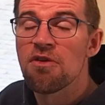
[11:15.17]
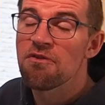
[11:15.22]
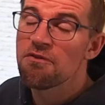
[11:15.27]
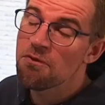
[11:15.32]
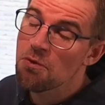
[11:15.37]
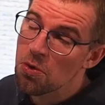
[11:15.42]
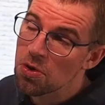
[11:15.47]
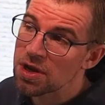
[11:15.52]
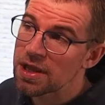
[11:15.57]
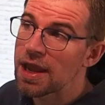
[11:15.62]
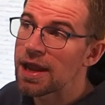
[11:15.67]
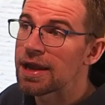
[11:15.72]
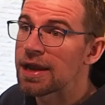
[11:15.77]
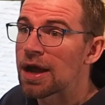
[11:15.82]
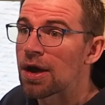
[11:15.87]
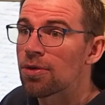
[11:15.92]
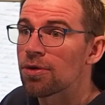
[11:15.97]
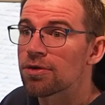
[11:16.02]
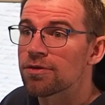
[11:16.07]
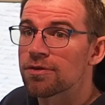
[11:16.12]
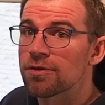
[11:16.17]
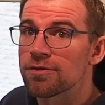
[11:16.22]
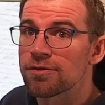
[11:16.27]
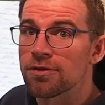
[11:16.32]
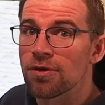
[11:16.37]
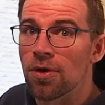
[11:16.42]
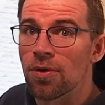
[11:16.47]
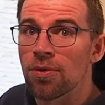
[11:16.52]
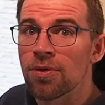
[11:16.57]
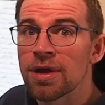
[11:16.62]
48 hours or
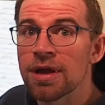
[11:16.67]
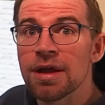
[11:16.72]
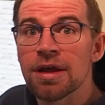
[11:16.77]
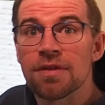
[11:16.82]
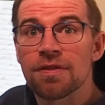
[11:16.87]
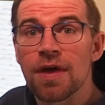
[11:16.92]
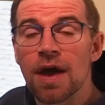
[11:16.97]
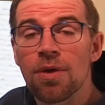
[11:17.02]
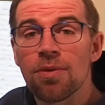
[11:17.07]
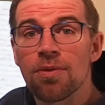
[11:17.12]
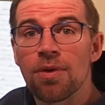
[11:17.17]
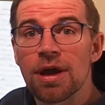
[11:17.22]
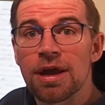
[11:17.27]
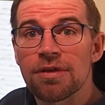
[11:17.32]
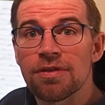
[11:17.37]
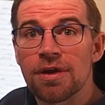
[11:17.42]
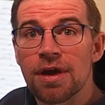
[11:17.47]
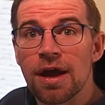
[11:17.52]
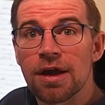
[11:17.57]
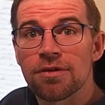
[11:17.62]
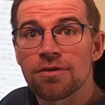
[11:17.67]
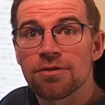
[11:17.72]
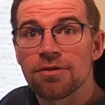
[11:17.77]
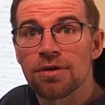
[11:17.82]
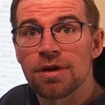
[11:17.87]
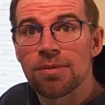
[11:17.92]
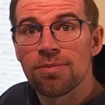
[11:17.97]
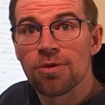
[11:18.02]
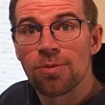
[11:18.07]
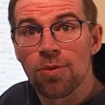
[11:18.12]
so. That way the ice
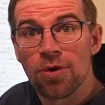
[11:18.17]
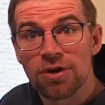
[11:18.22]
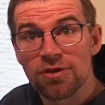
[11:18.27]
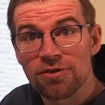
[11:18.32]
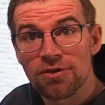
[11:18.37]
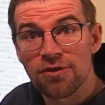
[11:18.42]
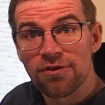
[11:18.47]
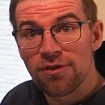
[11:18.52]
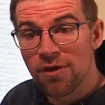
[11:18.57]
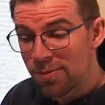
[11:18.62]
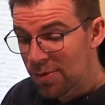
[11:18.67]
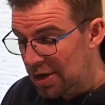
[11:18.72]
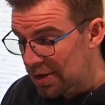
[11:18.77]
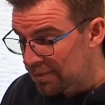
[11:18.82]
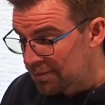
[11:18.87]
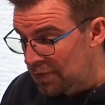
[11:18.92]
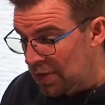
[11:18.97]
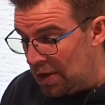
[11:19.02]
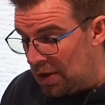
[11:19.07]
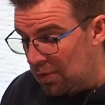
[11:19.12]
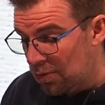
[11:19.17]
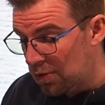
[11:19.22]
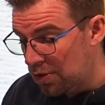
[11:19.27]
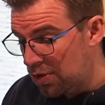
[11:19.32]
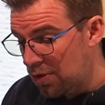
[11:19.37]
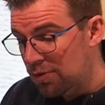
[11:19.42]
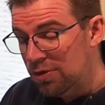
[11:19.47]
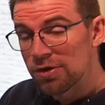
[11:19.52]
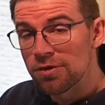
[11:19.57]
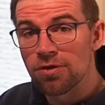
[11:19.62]
cream, the moisture from it, will
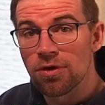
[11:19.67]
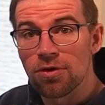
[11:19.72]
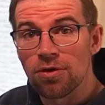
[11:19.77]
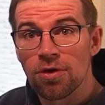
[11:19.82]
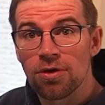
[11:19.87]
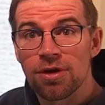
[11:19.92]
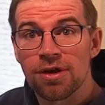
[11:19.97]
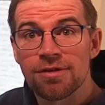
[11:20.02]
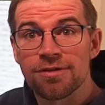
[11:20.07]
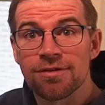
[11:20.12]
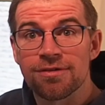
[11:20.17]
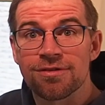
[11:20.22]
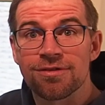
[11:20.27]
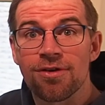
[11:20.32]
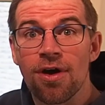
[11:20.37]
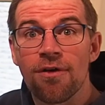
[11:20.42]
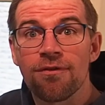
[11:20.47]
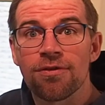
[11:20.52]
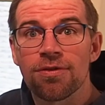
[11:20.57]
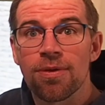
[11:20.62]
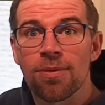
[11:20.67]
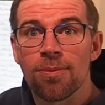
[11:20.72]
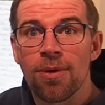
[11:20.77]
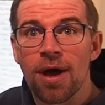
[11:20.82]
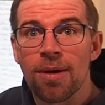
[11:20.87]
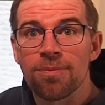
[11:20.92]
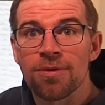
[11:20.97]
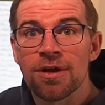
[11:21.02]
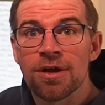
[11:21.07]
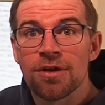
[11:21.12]
go into the cookies and soften them
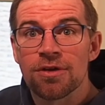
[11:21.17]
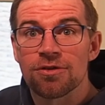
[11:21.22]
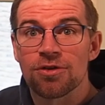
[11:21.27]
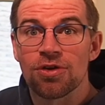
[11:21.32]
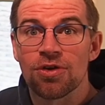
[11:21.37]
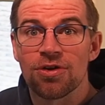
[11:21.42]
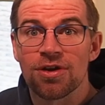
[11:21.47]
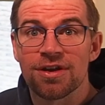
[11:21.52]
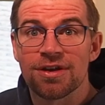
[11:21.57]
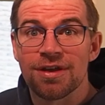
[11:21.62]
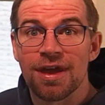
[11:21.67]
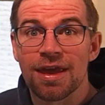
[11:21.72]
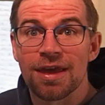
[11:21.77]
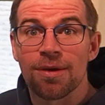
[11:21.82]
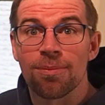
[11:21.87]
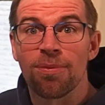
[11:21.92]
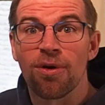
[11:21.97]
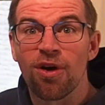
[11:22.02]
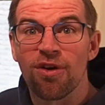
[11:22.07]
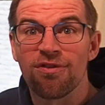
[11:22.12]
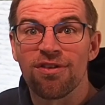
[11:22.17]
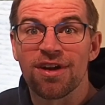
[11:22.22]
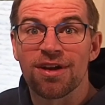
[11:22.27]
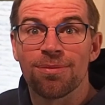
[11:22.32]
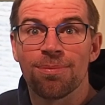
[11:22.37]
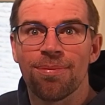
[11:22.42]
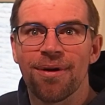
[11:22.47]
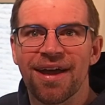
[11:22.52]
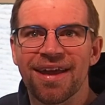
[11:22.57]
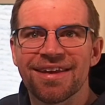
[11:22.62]
up so you can take a
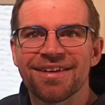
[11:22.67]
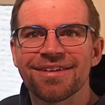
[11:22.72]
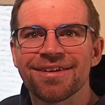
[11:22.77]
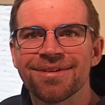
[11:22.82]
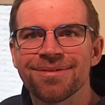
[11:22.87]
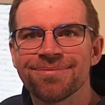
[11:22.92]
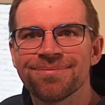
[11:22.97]
perfect bite.